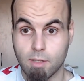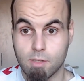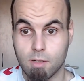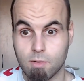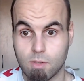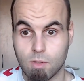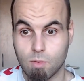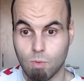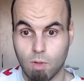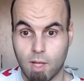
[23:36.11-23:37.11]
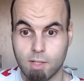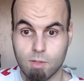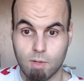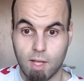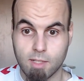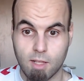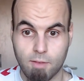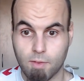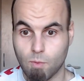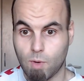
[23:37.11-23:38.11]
This here is a dual line, so it has left and